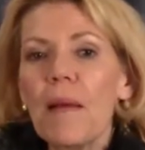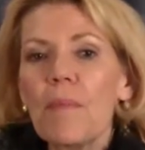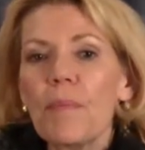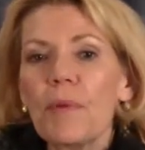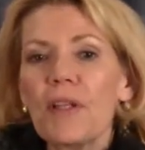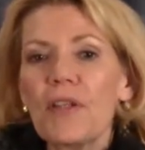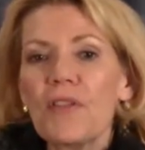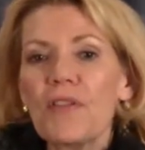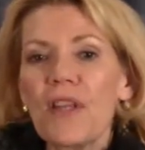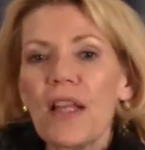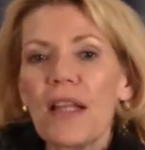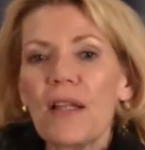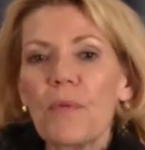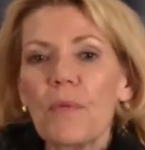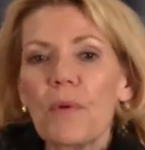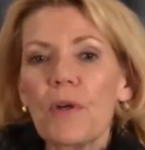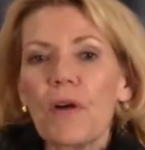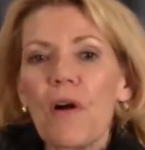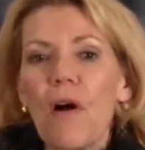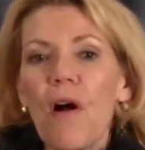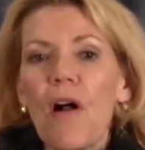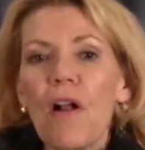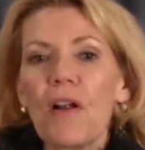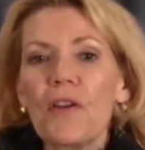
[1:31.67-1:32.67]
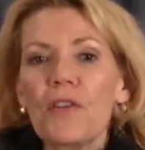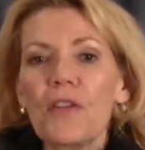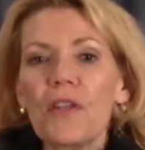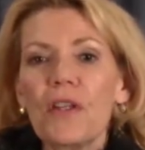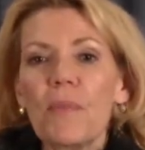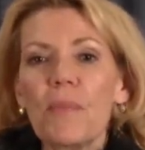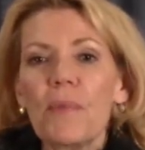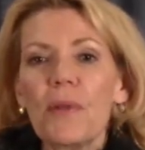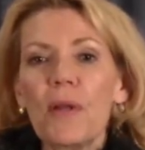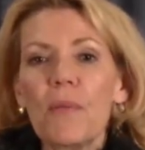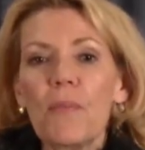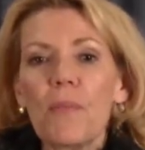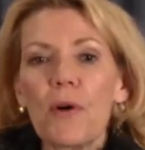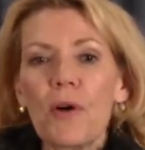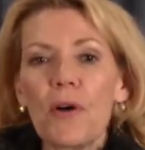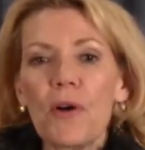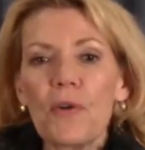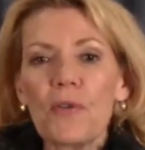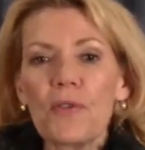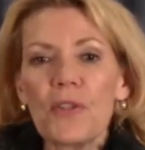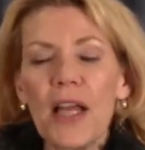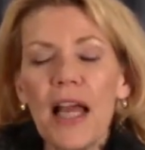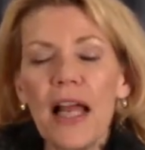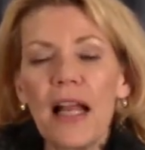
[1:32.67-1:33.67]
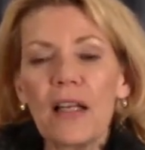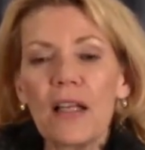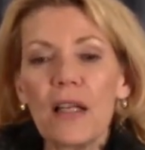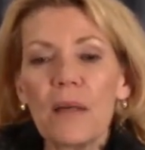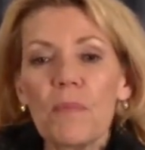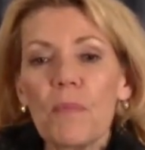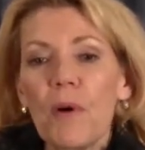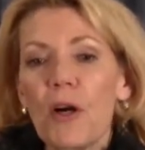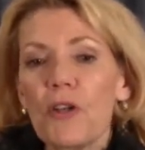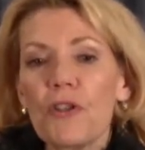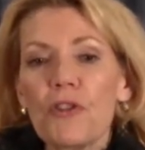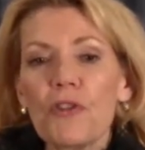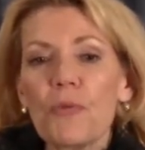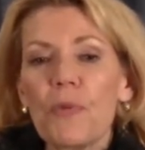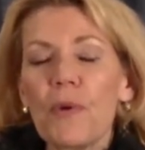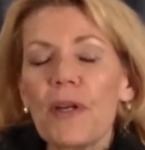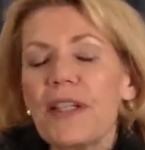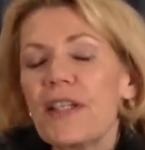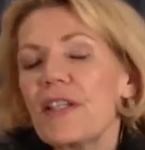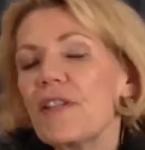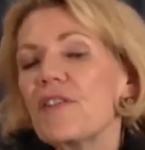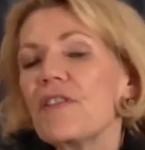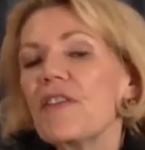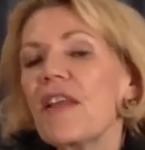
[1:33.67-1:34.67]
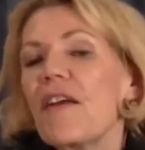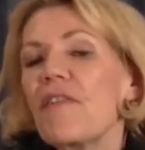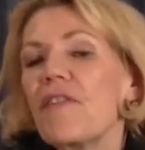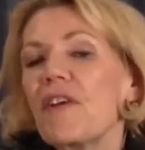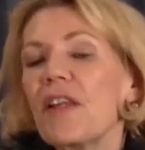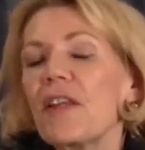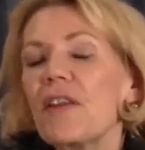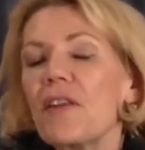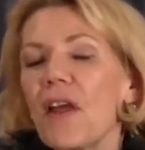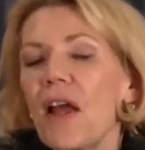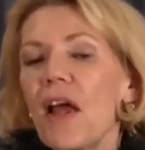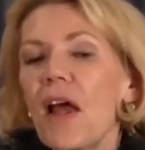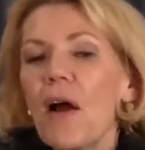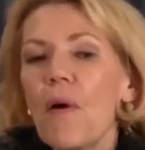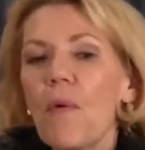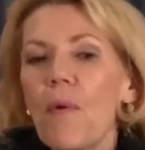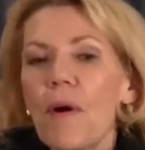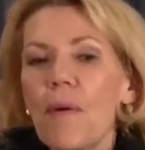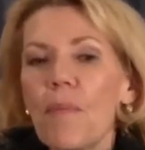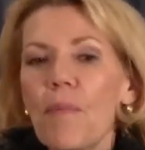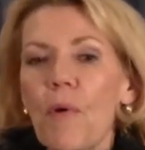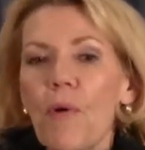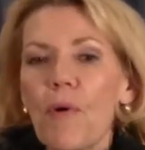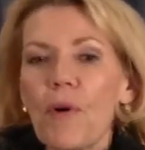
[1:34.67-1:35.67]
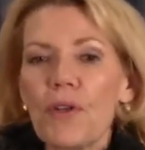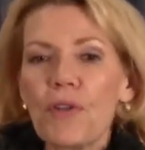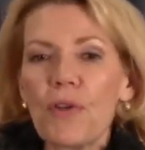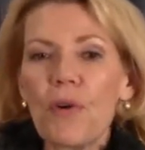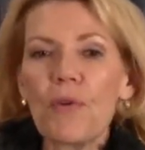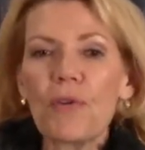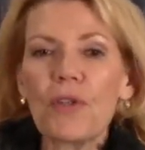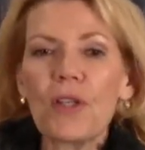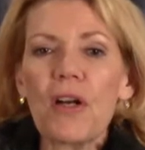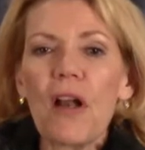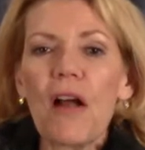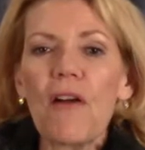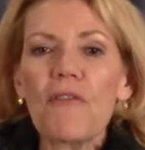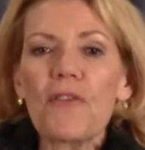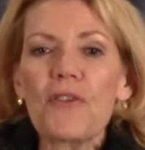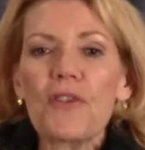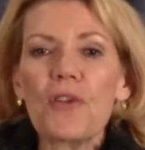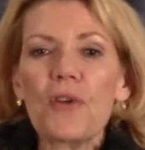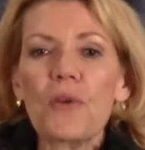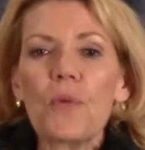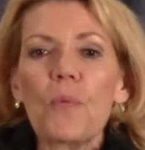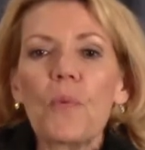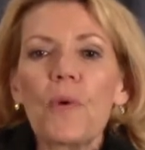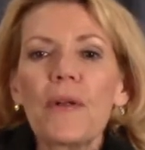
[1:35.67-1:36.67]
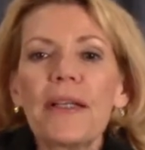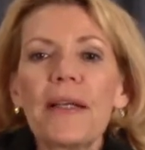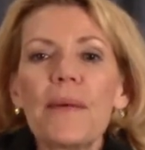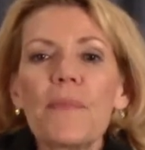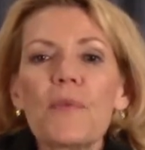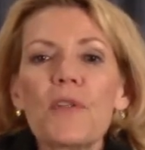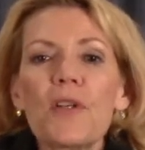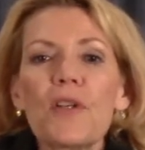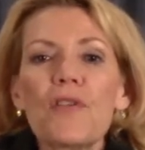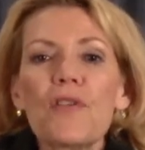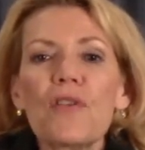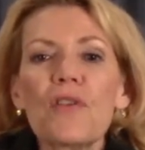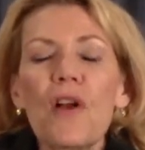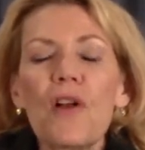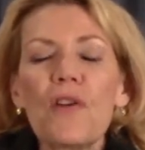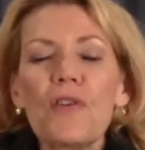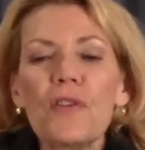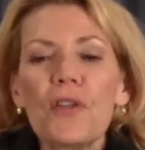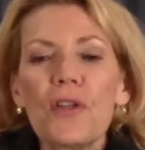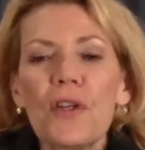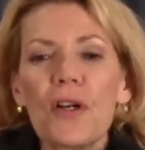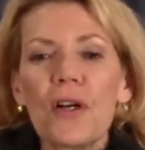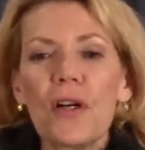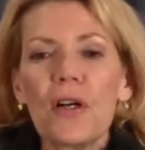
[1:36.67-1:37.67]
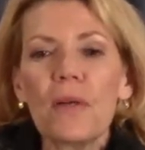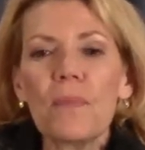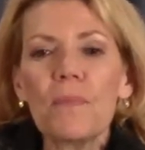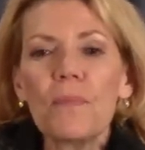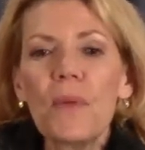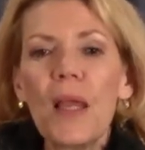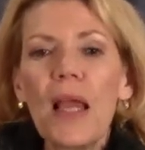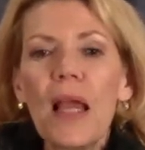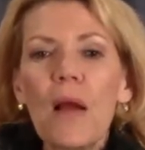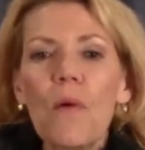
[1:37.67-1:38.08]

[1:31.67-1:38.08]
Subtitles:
Police say they were called to the Biltmore Hotel on March 27th, where Moore told an officer Williams assaulted her.